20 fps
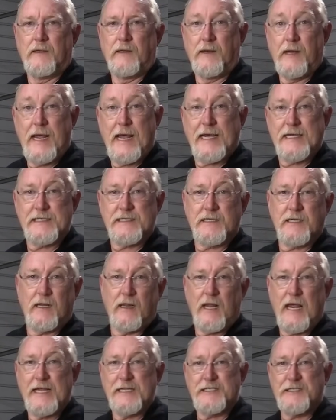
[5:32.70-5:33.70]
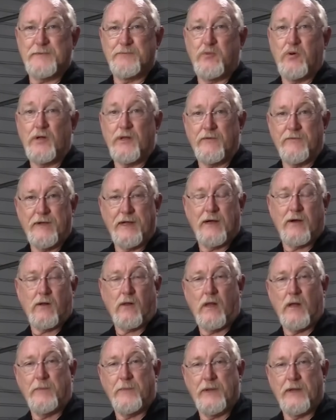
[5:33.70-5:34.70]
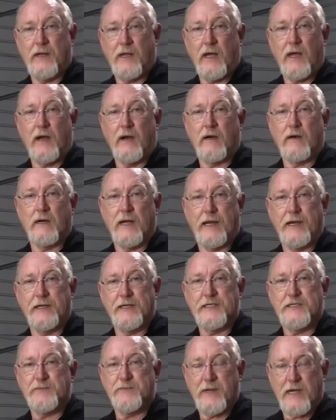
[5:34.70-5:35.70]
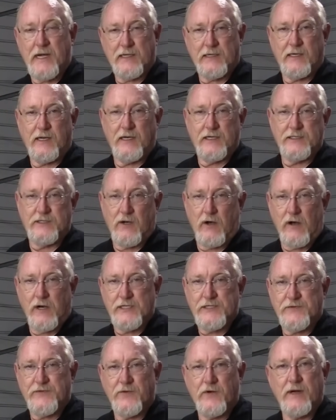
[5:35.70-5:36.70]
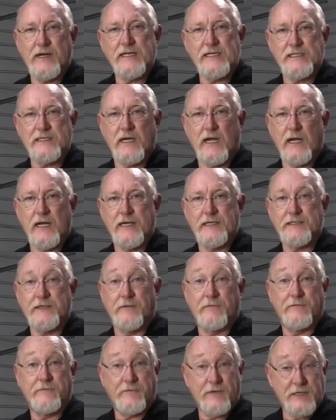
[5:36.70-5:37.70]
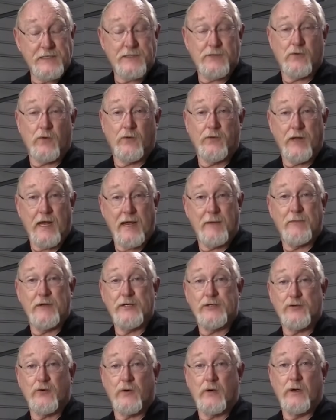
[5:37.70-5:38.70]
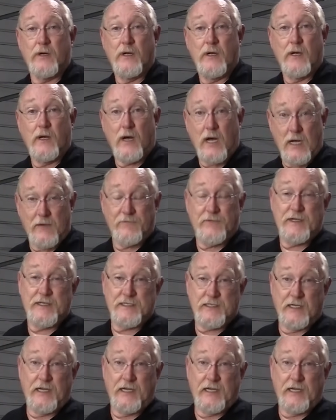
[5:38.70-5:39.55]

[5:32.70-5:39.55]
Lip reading: Next, let's put the vehicle up in the air and inspect the exhaust for any signs of physical damage or obvious